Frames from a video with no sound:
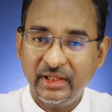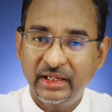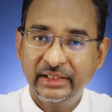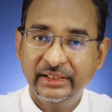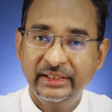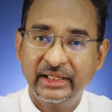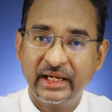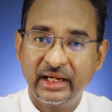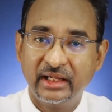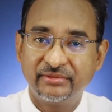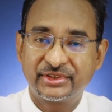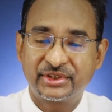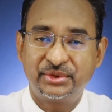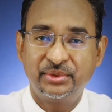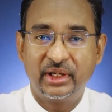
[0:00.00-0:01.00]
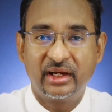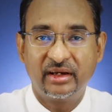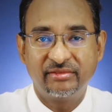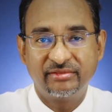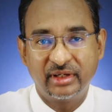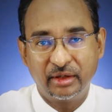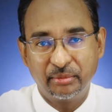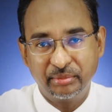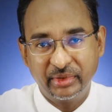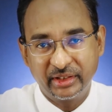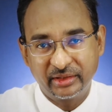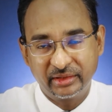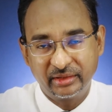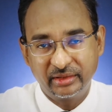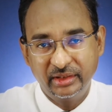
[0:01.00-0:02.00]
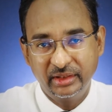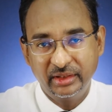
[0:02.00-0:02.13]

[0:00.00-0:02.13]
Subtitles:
It helps to have a better